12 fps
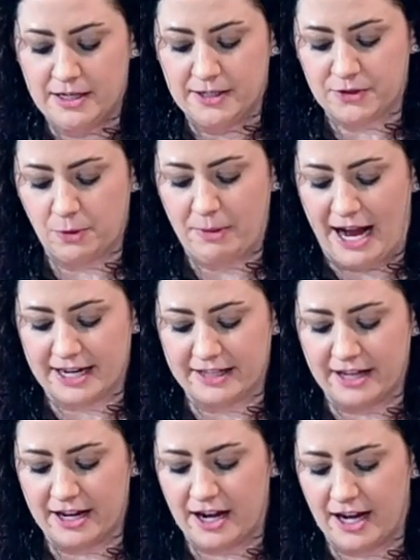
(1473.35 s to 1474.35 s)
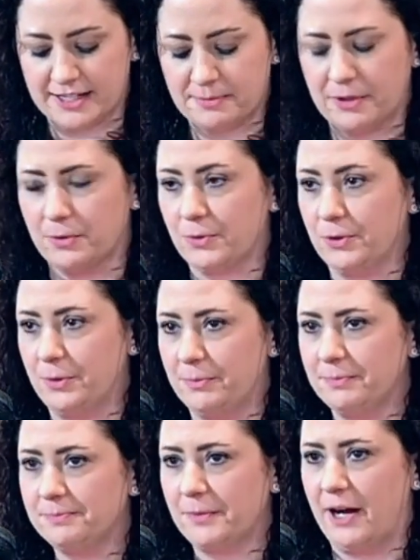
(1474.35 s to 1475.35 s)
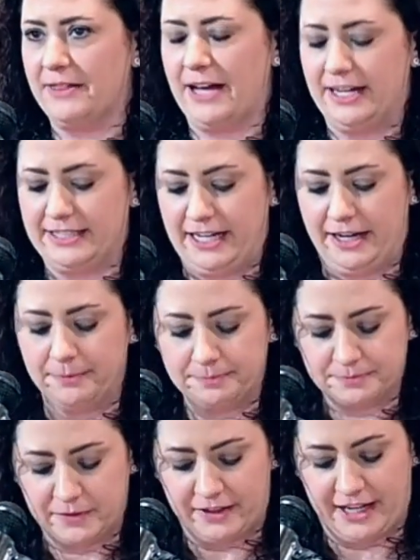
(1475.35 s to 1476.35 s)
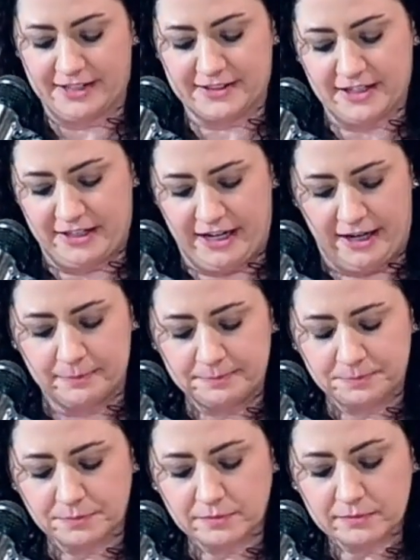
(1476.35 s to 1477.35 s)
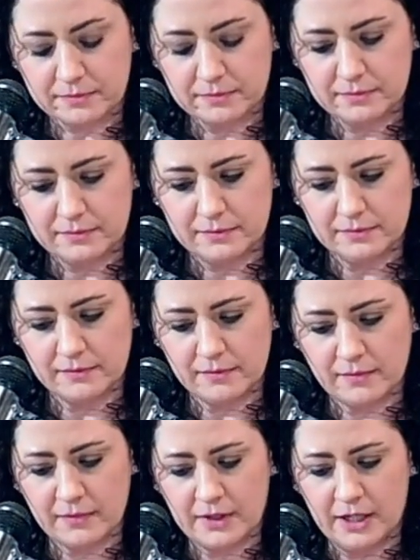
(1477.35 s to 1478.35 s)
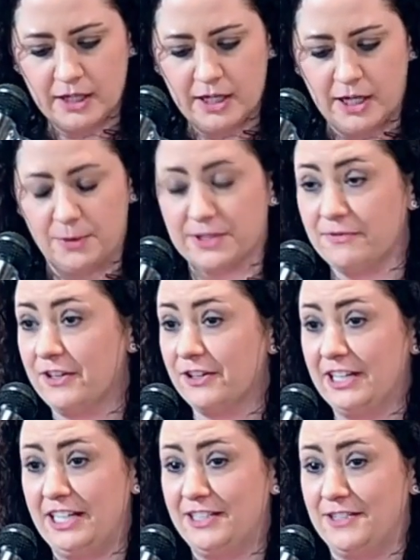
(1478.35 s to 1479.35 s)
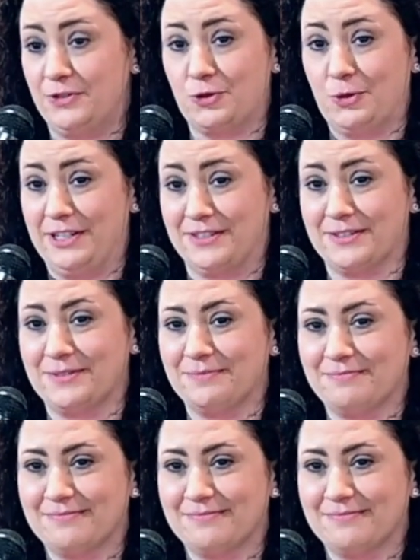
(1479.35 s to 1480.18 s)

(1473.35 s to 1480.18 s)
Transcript: So back in that hospital room on that day, on that Sunday, it was a very easy choice.